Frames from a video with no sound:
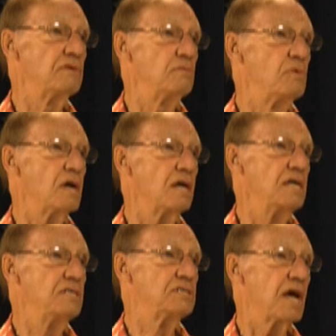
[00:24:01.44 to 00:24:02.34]
them, one on
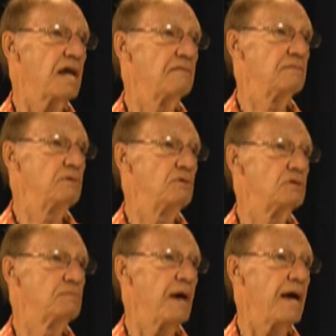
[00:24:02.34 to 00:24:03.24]
each side of the
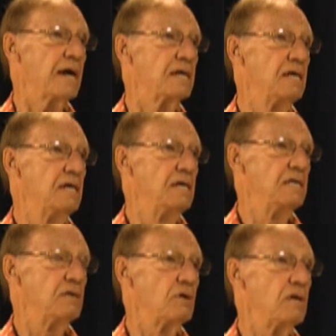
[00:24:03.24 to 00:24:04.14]
mule's back,
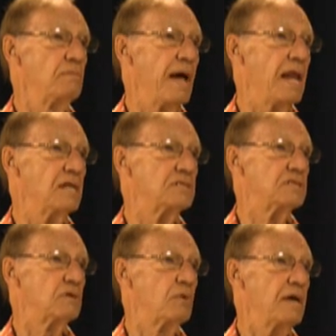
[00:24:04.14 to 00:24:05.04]
in order to balance
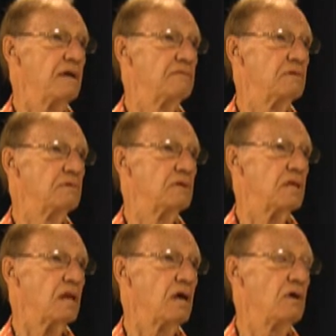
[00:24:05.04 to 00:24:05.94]
the weight of the,
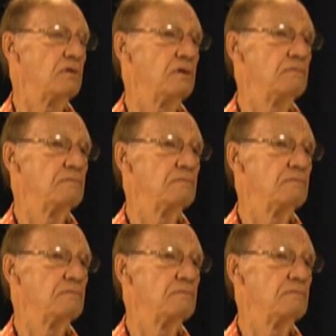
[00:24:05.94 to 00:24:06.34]
the load.